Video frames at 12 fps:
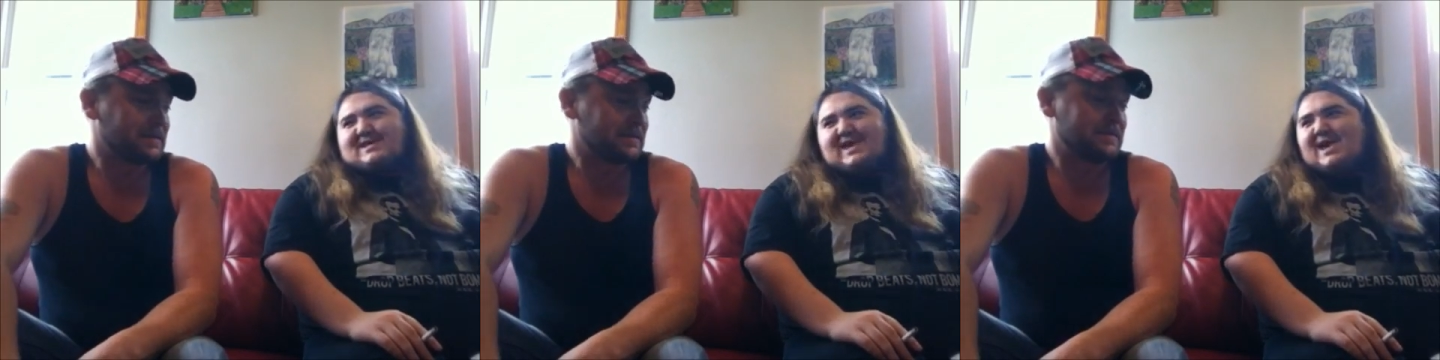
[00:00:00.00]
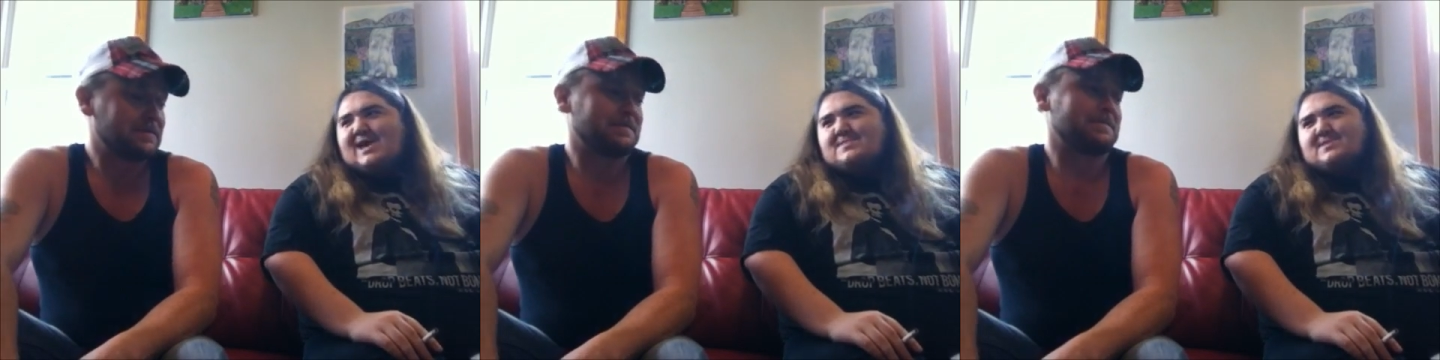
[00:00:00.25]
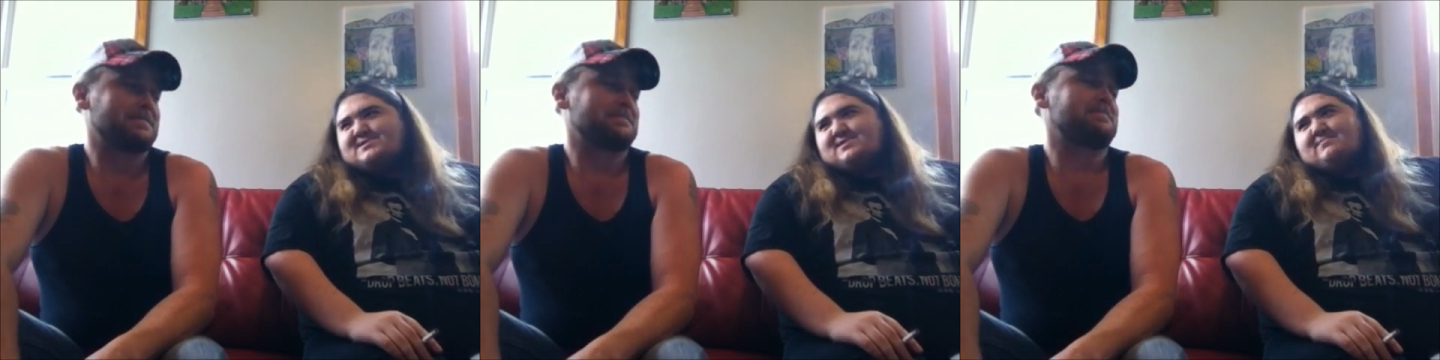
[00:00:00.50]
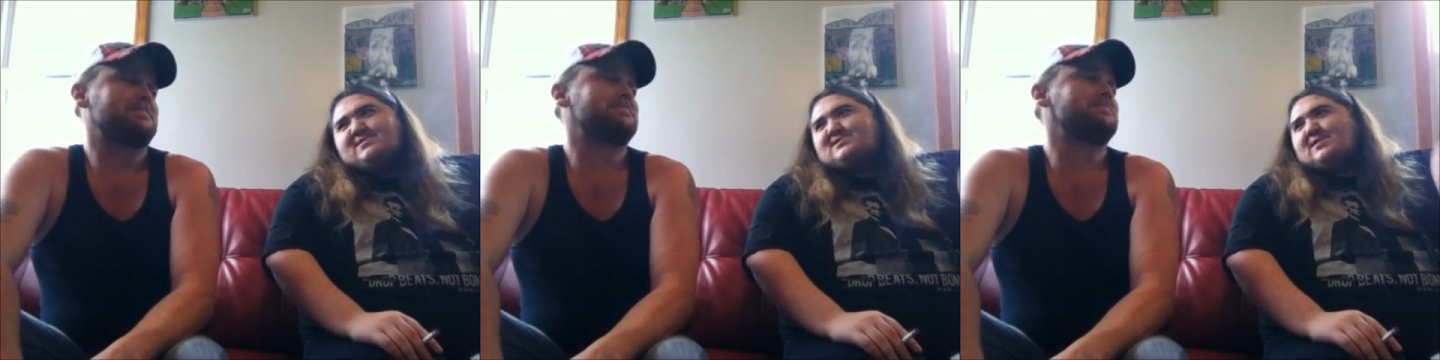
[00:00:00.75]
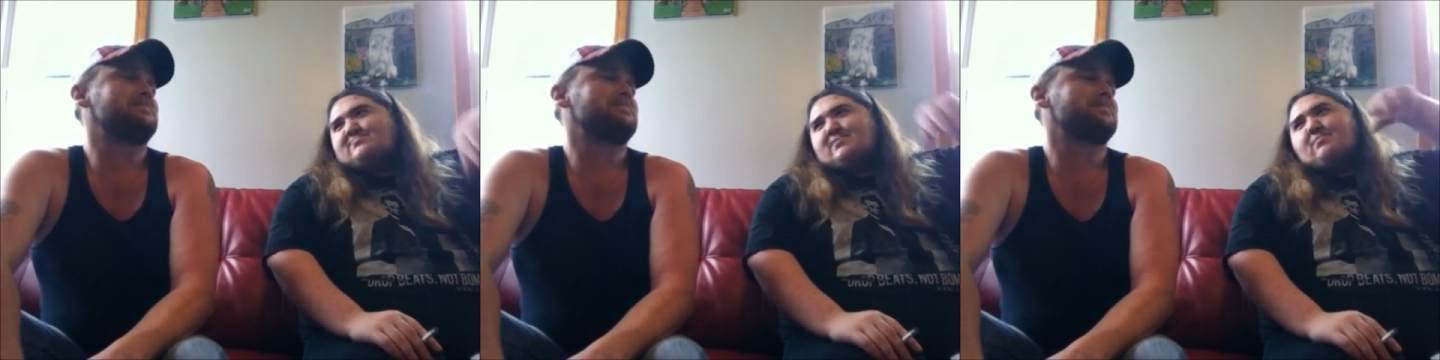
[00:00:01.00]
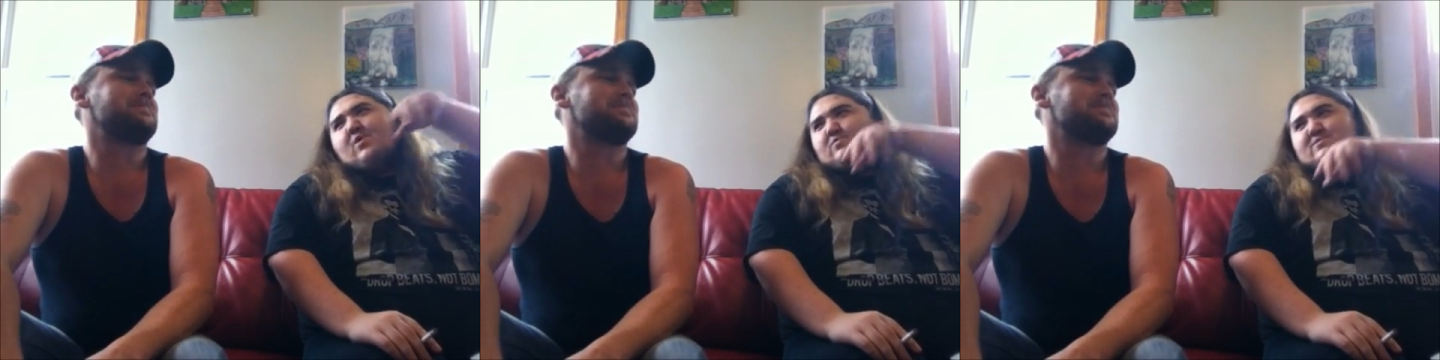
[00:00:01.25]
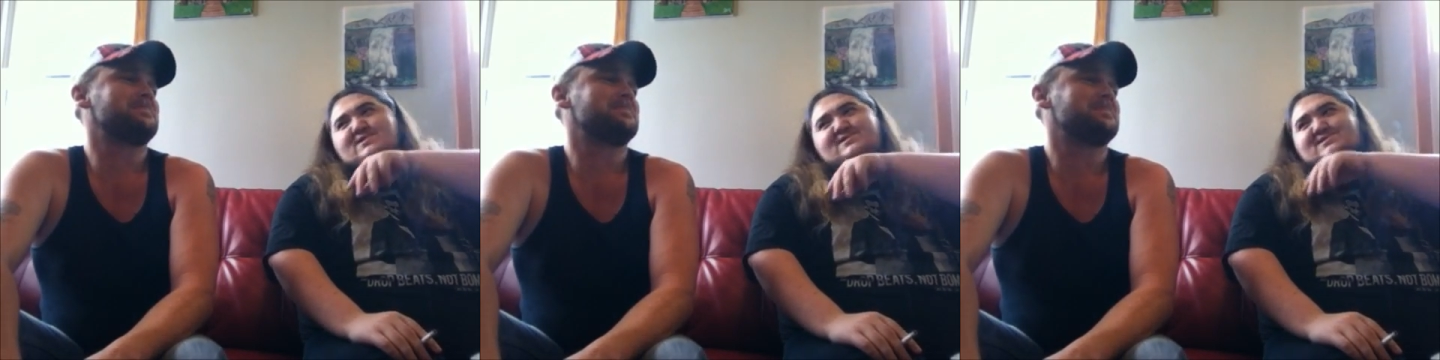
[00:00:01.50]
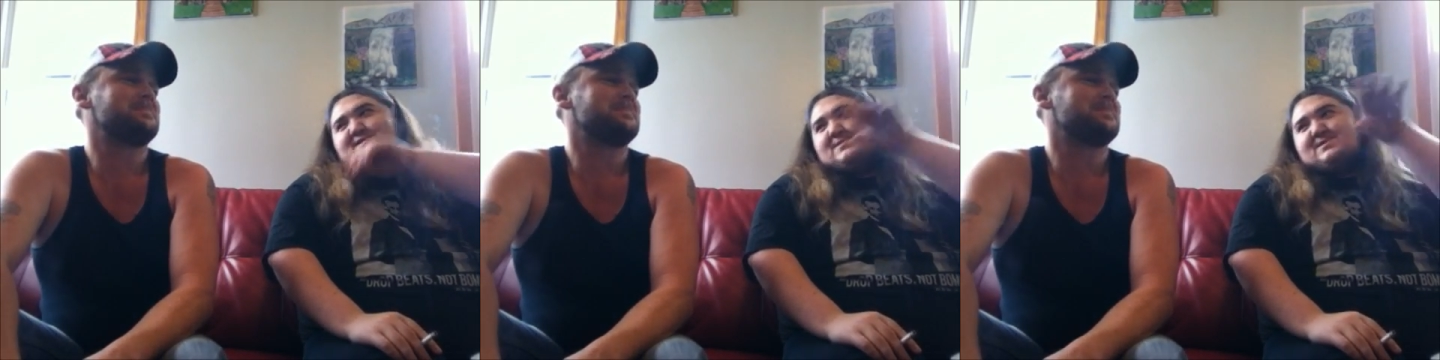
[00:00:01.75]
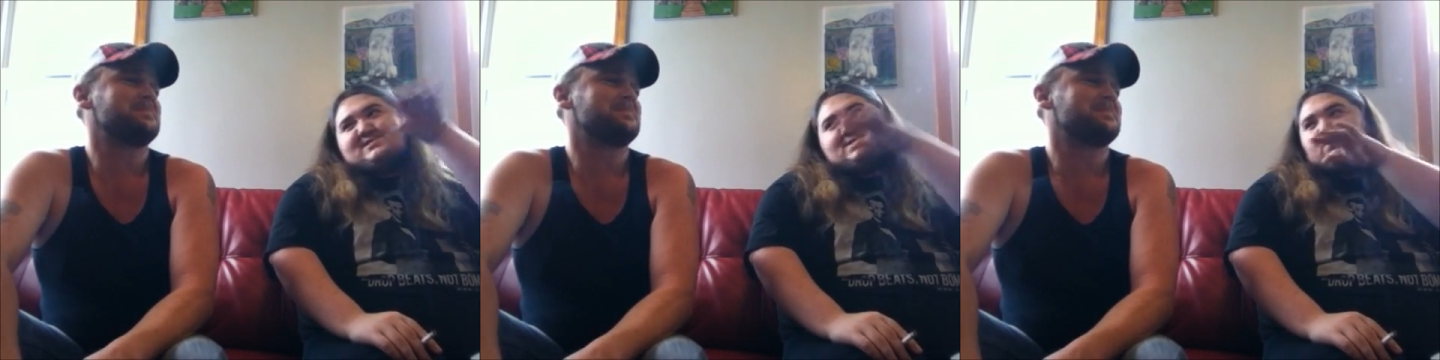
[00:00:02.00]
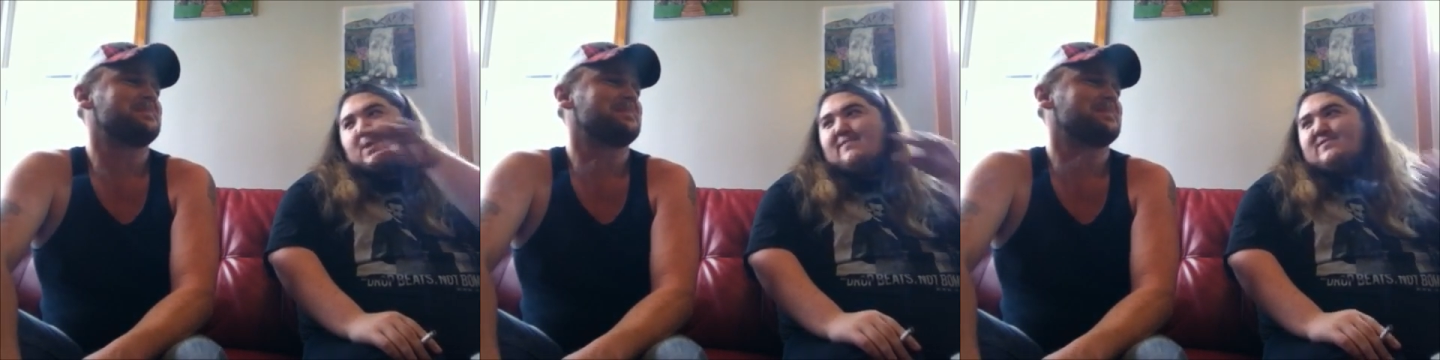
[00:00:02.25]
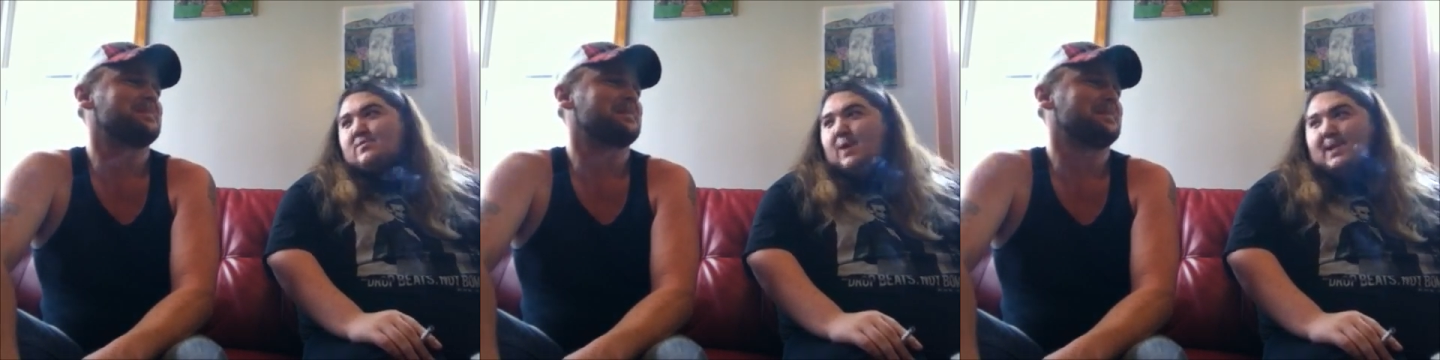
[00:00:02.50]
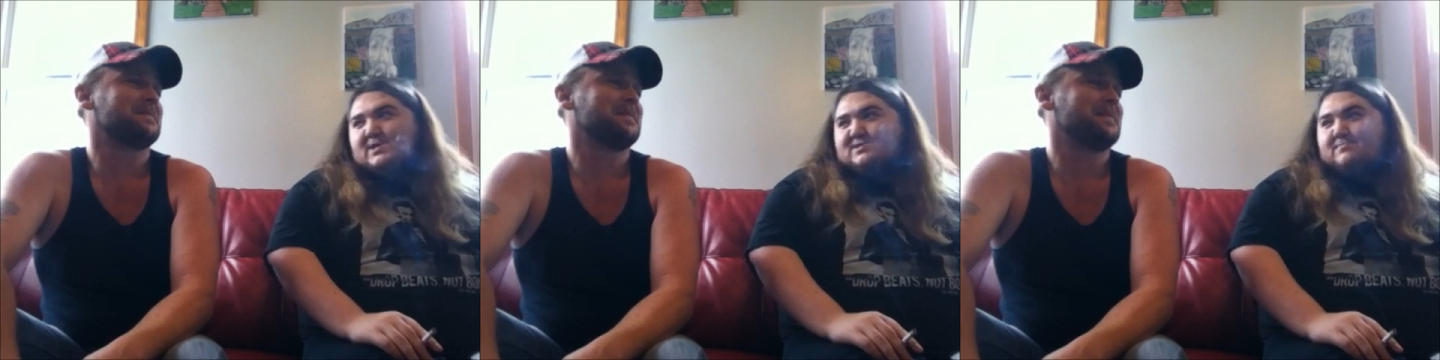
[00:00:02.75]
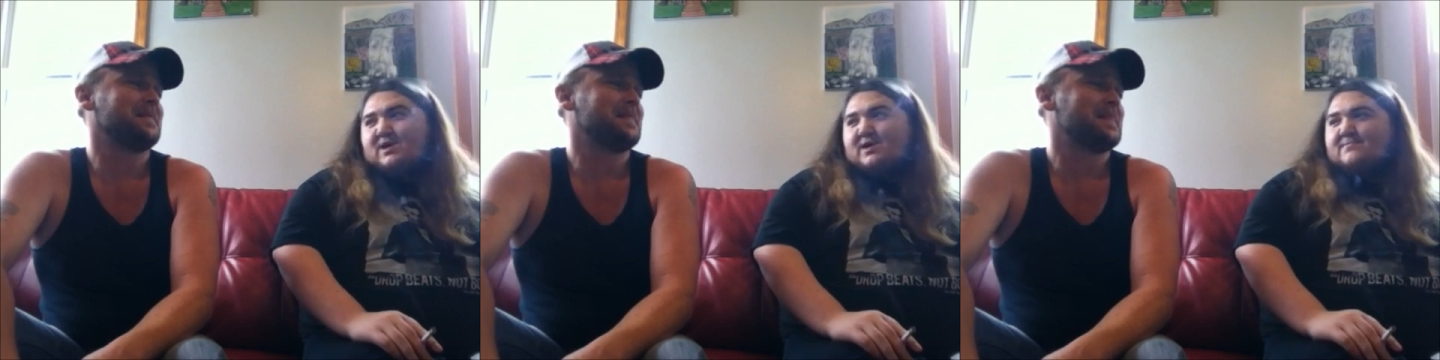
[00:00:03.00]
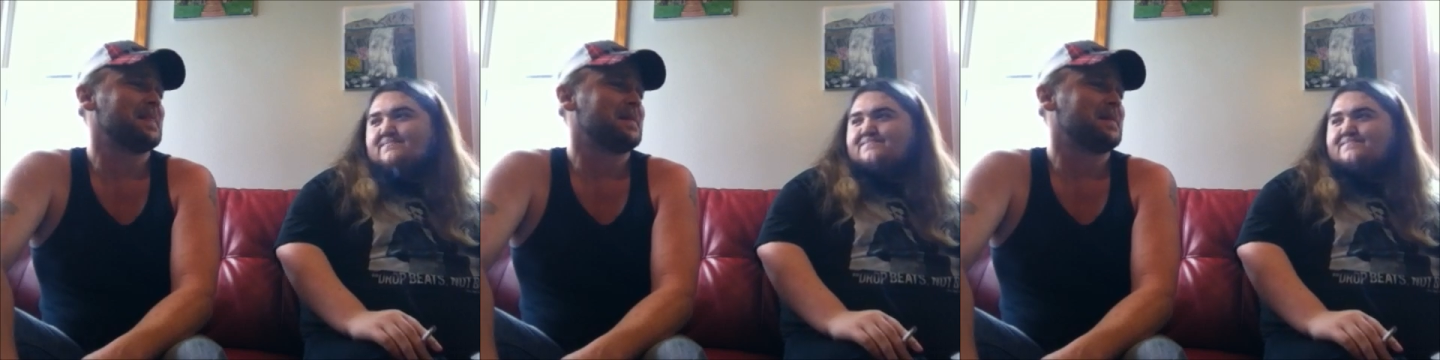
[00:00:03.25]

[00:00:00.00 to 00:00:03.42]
Speaker 1: a kid, this could be something more recent, this is whatever you want it to be.